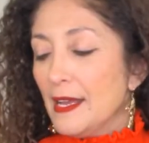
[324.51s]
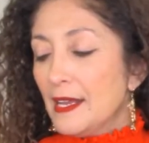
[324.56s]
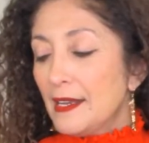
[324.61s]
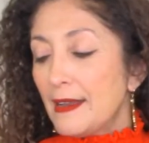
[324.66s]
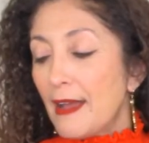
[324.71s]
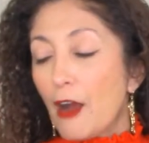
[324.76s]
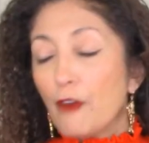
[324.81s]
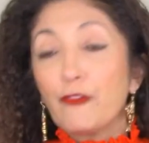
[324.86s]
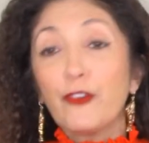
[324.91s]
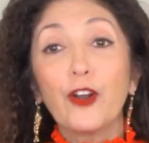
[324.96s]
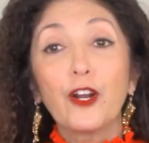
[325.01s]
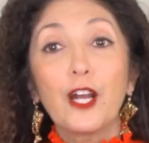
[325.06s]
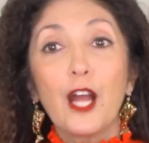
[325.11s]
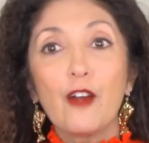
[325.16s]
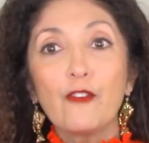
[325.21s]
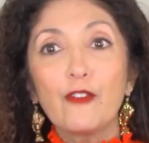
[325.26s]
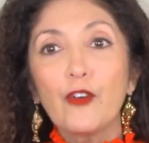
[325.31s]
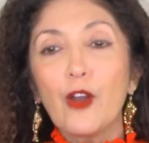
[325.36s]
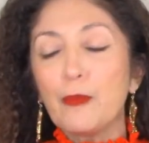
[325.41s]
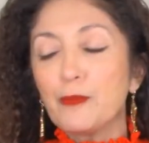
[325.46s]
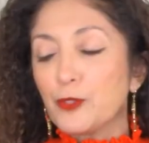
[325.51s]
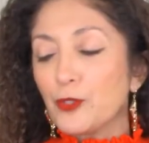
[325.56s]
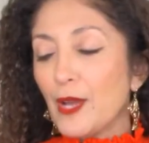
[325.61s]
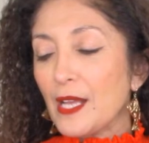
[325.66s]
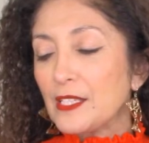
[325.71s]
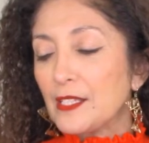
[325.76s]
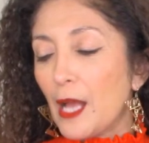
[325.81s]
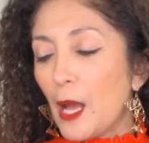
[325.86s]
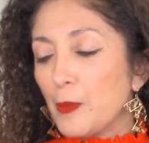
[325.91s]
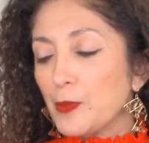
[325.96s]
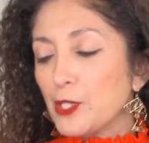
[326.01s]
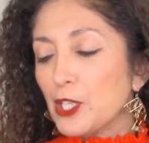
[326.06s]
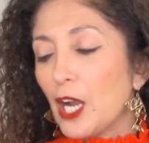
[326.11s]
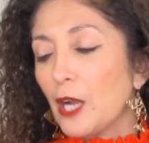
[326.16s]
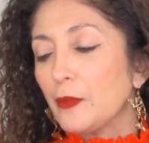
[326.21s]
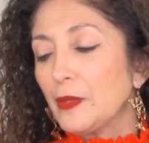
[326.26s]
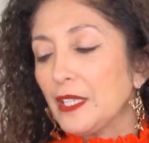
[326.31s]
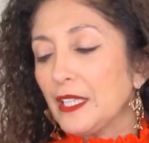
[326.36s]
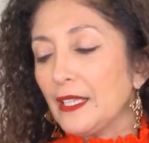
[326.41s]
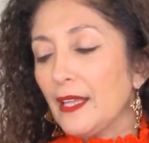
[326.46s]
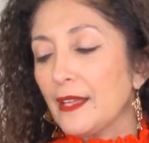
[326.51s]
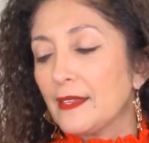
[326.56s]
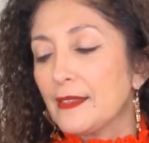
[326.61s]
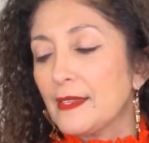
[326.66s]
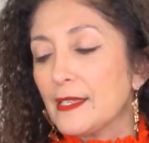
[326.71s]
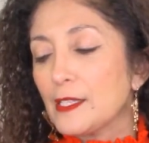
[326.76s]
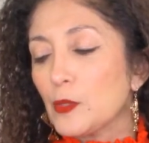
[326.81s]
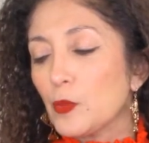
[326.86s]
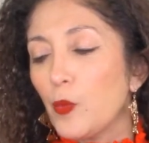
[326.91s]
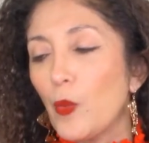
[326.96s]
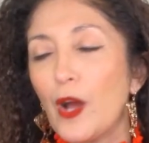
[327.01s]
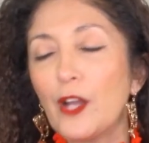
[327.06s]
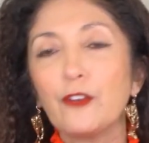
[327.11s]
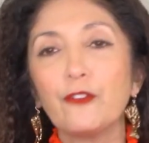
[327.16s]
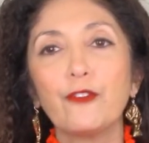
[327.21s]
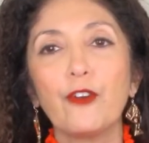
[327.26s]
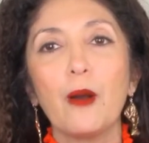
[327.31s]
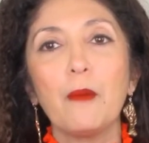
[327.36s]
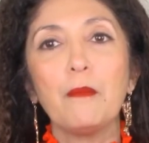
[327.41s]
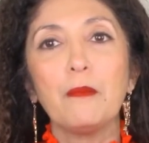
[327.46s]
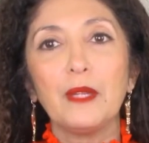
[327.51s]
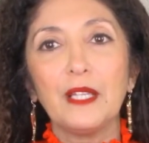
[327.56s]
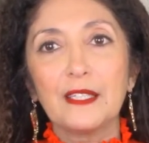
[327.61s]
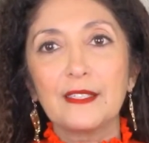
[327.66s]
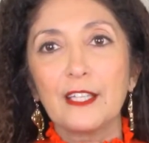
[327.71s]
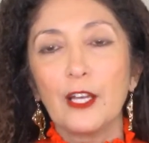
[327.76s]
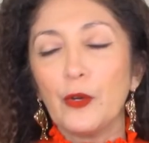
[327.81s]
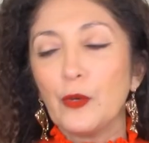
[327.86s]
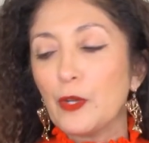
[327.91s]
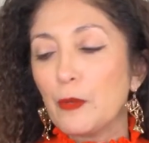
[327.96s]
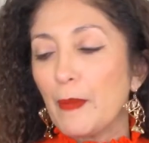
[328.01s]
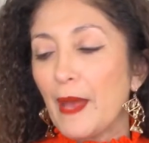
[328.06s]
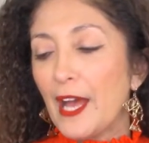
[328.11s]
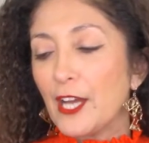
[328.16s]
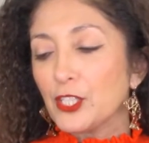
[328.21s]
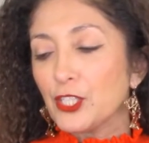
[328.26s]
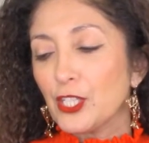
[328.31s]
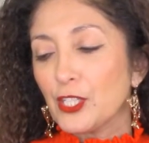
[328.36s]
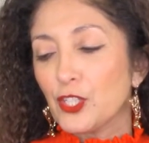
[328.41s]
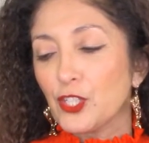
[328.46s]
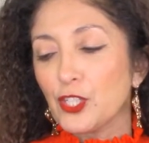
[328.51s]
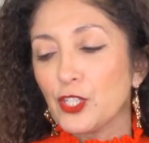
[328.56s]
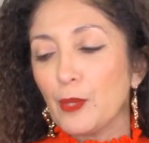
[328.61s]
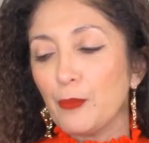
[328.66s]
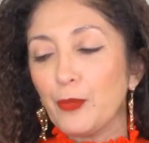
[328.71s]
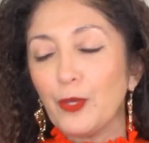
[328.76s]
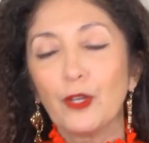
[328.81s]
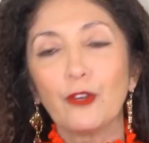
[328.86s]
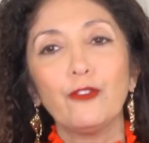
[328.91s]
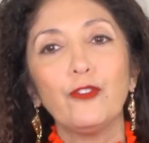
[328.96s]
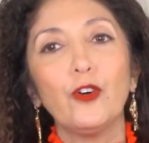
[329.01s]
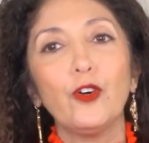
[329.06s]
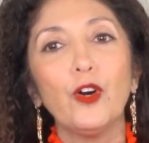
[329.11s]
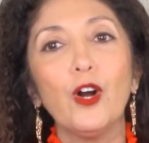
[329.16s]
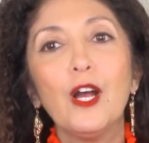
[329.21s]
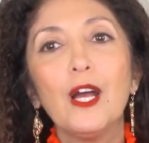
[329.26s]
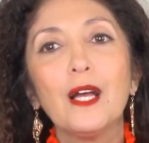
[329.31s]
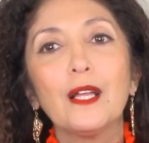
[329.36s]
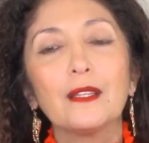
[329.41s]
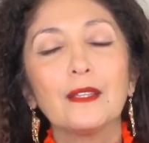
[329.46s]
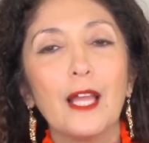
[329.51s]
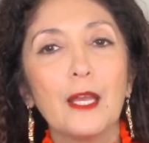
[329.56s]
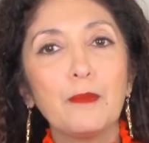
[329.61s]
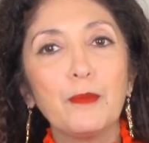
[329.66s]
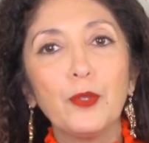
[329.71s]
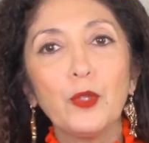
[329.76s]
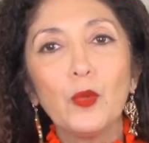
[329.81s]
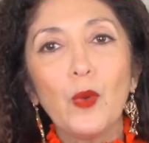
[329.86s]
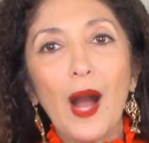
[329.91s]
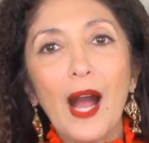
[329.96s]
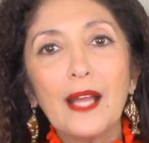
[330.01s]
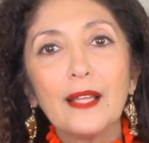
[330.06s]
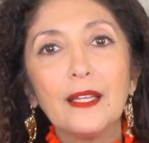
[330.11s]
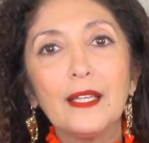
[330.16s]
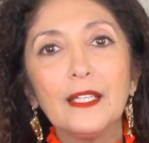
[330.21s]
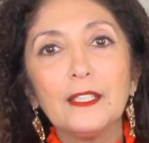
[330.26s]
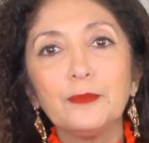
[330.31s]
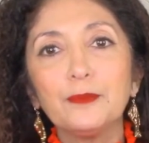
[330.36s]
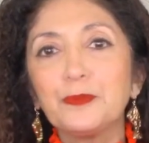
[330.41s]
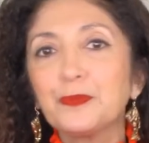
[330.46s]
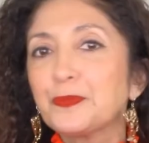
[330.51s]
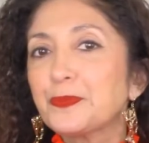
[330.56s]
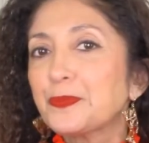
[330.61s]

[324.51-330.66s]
Now for a cover-up dress option, I really like this one from Melissa Odabash. It's just a beautiful light blue eyelet.